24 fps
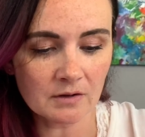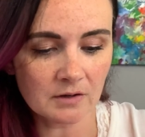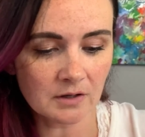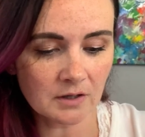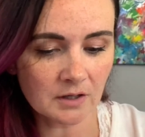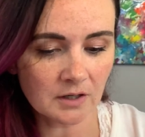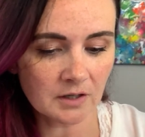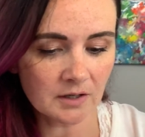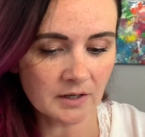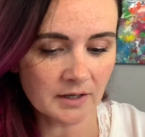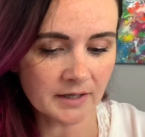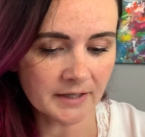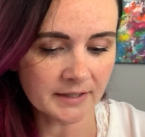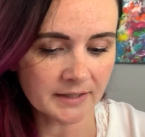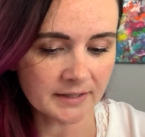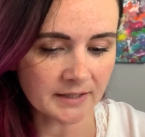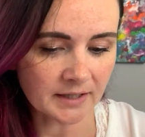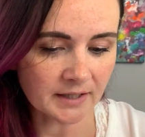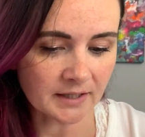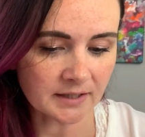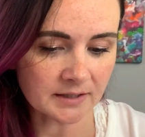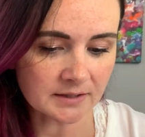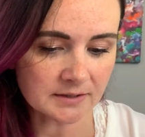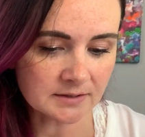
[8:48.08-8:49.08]
All right,
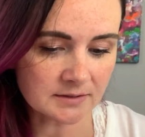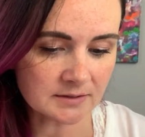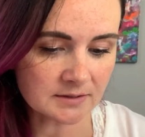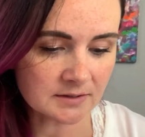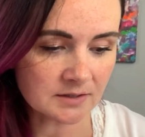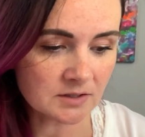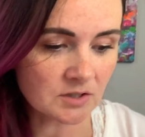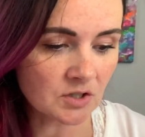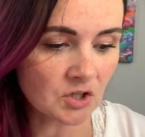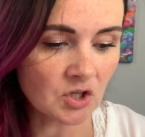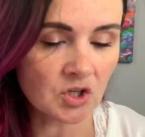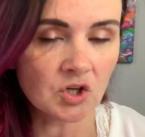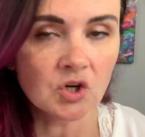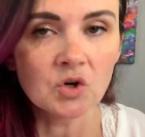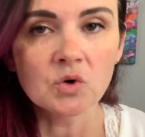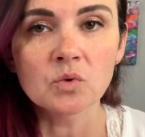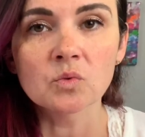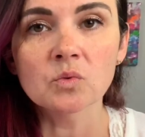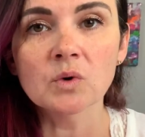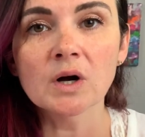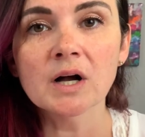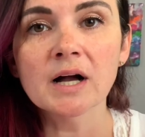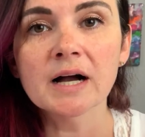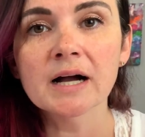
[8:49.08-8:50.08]
guys.
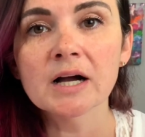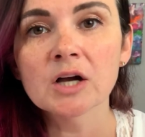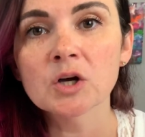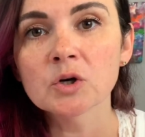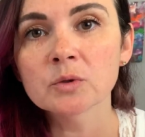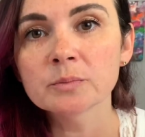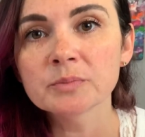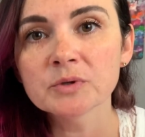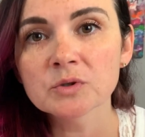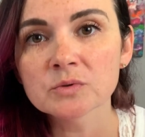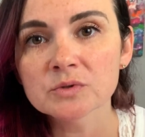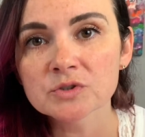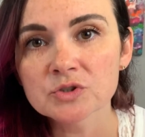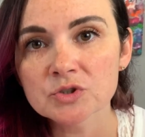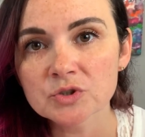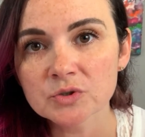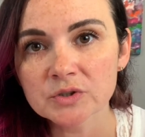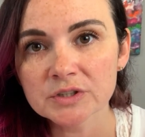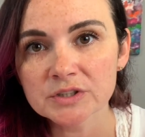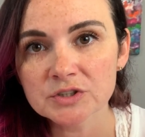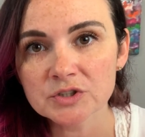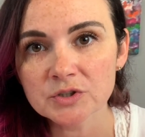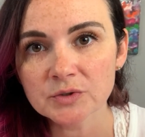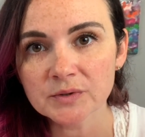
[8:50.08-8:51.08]
Well, I hope you
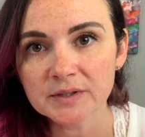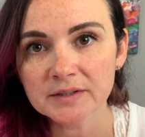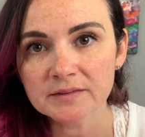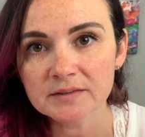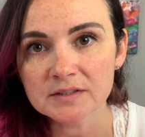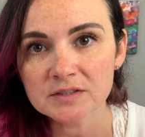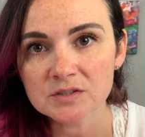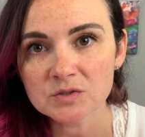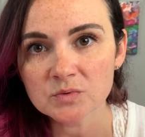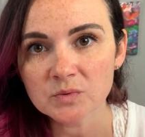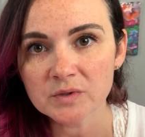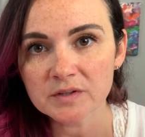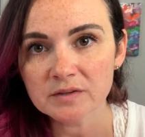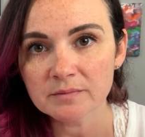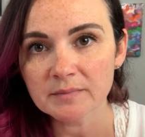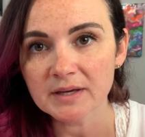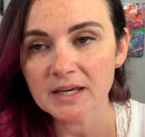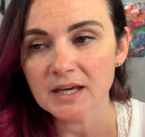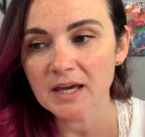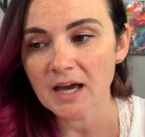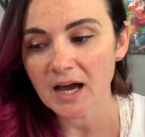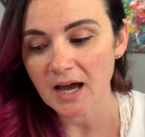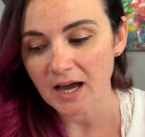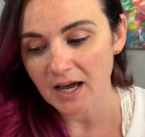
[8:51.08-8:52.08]
enjoyed doing this with
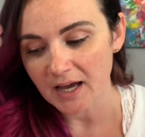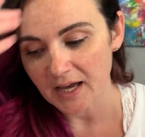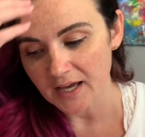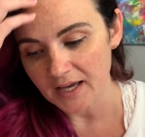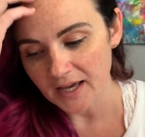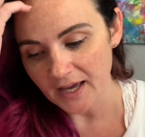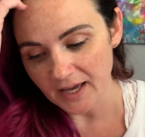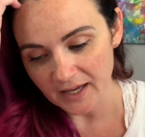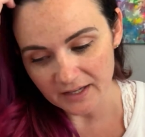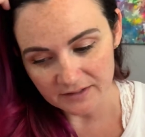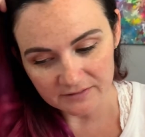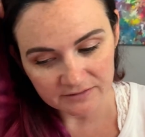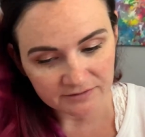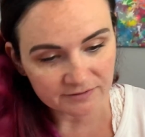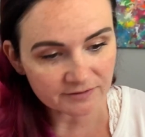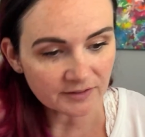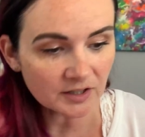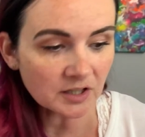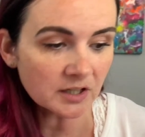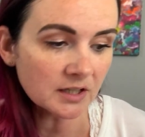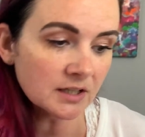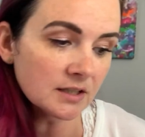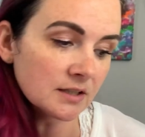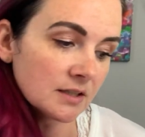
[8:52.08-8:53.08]
me. I had
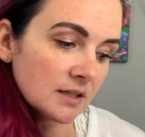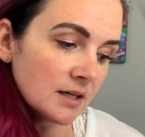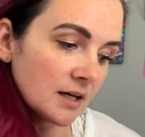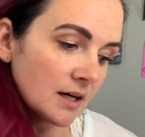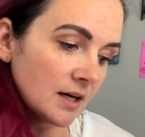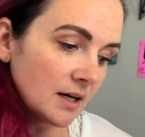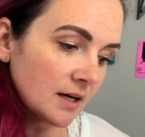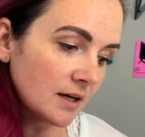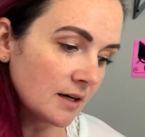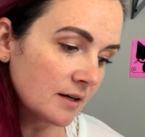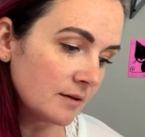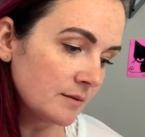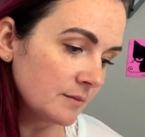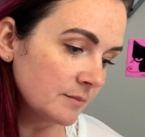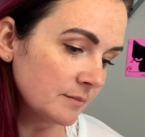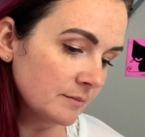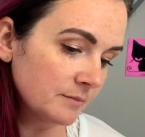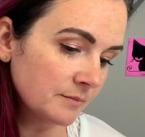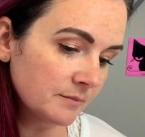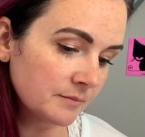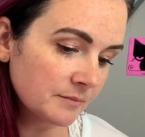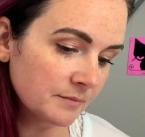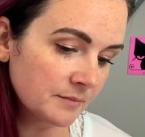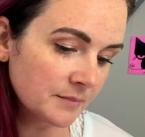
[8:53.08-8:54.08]
fun.
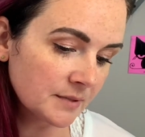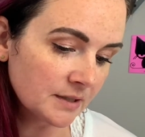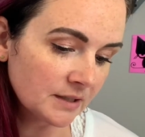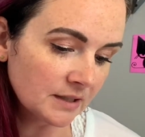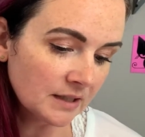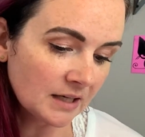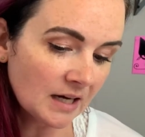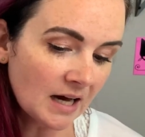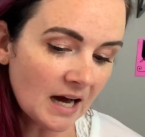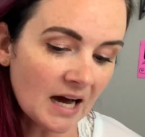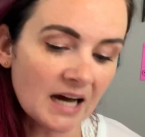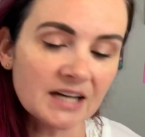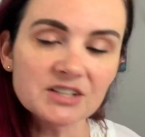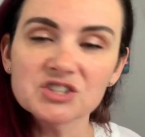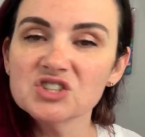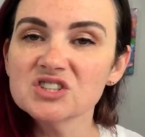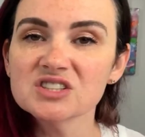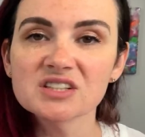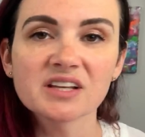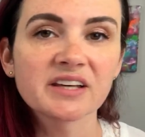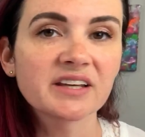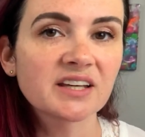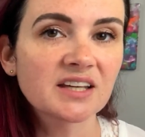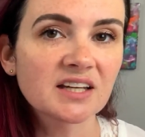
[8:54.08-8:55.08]
I just
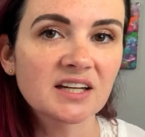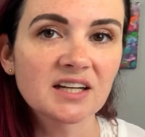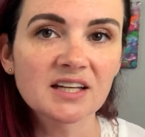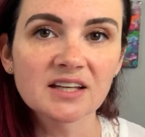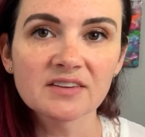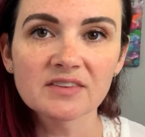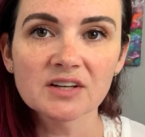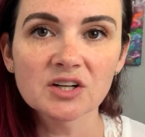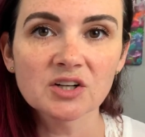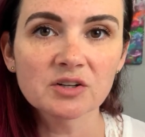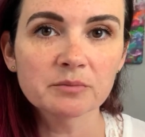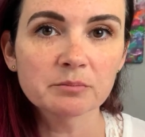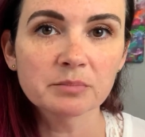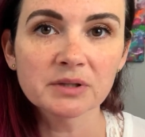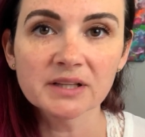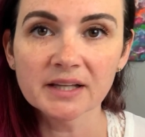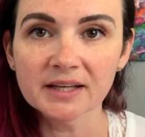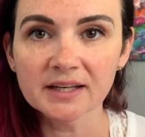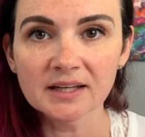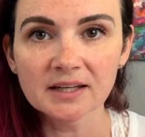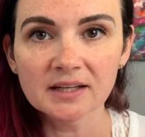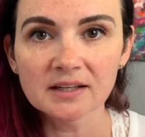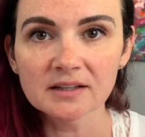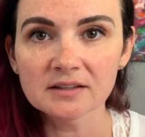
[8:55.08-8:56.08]
like getting in there and
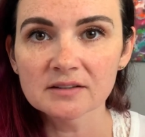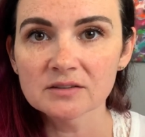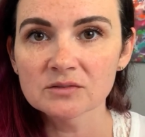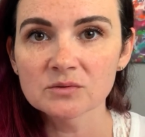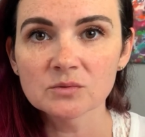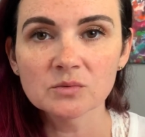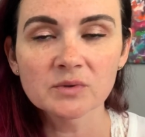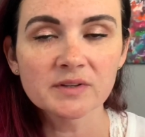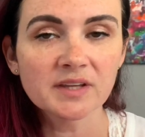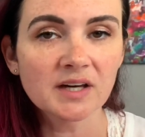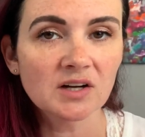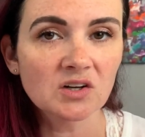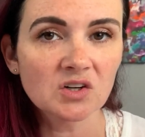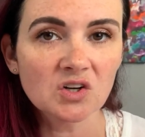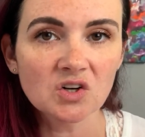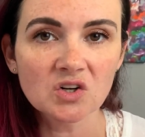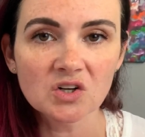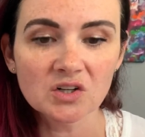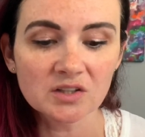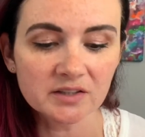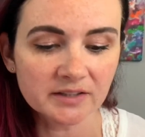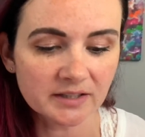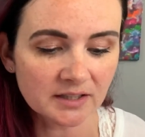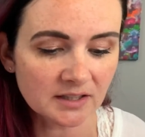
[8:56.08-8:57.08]
playing with
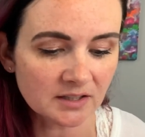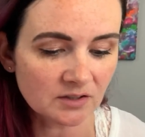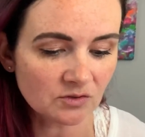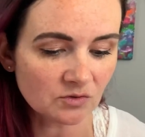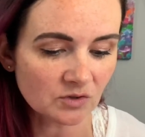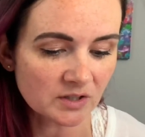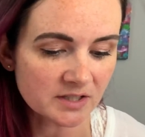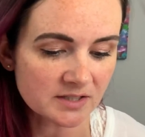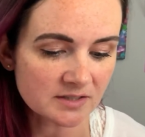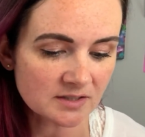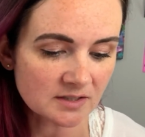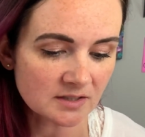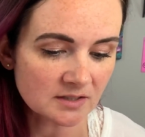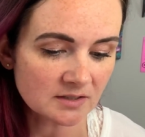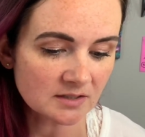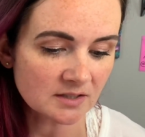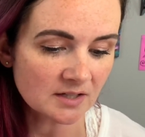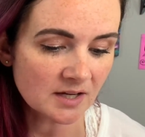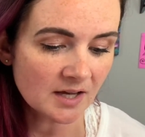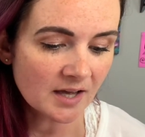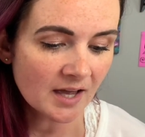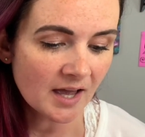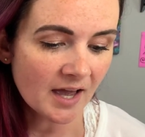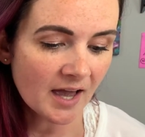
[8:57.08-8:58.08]
alcohol, ink, and resin.
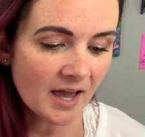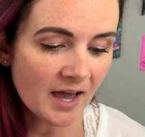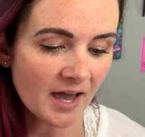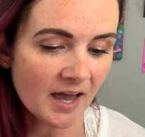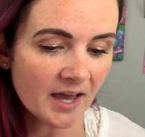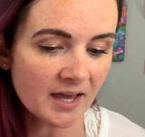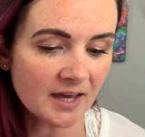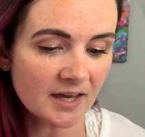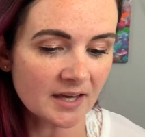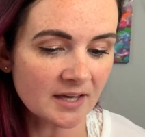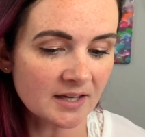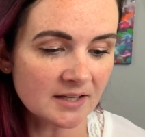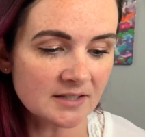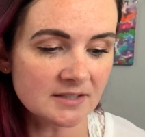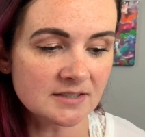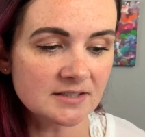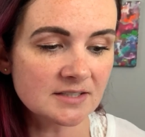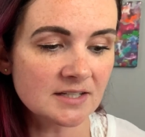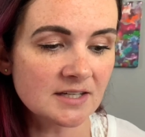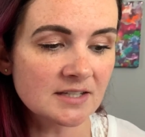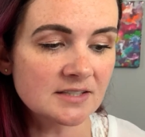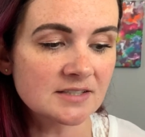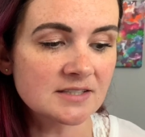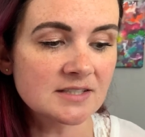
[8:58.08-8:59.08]
And
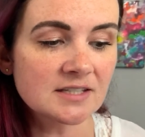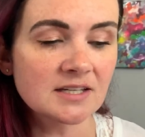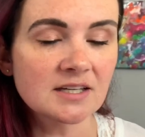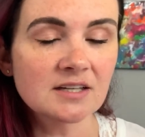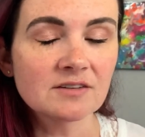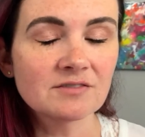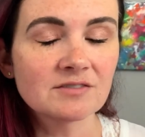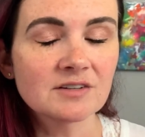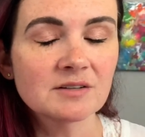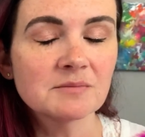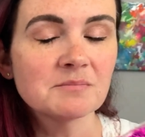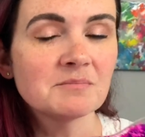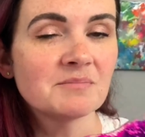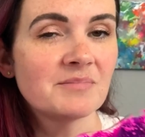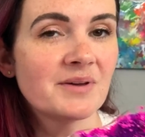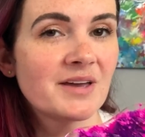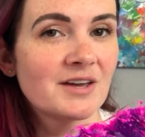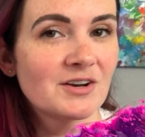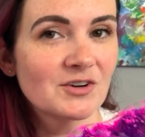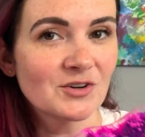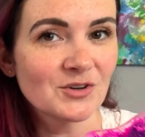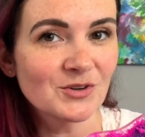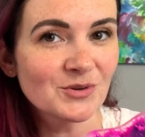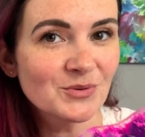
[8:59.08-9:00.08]
it's even
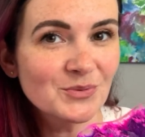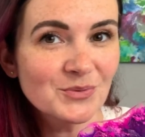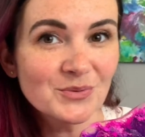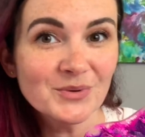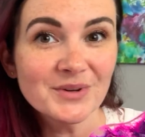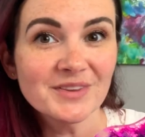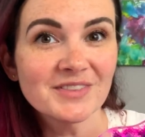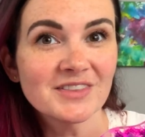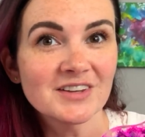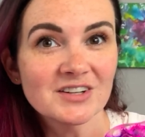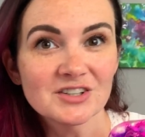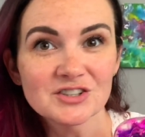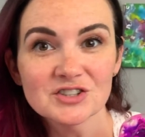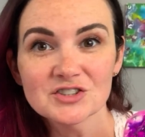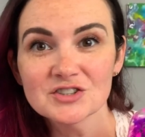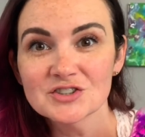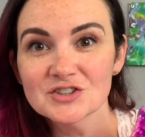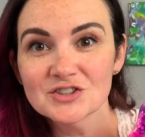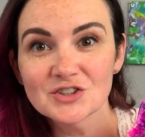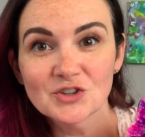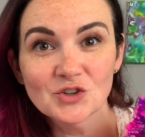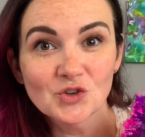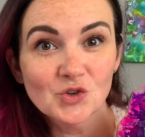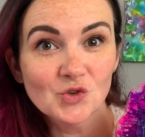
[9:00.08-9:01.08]
better when there's
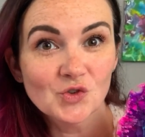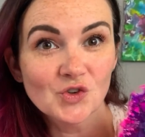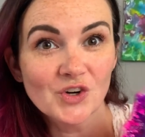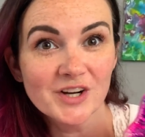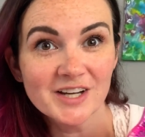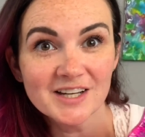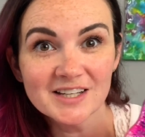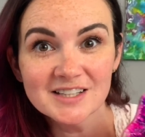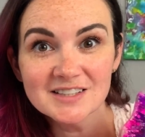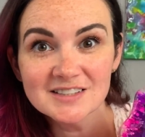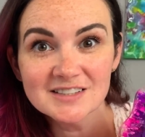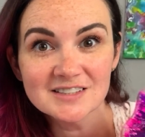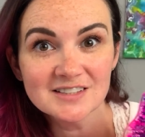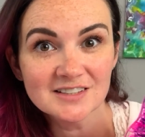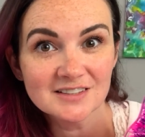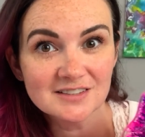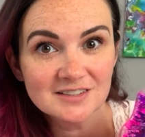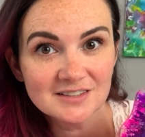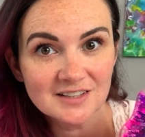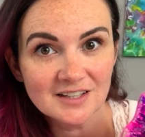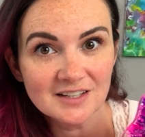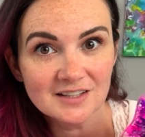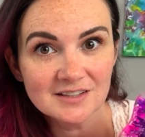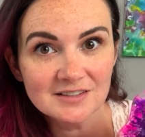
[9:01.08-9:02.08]
great
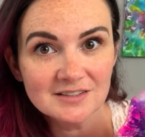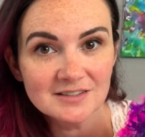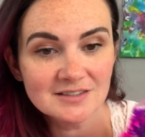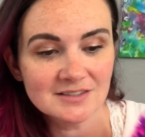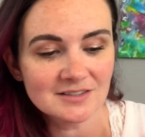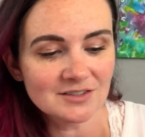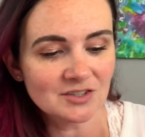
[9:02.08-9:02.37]
success.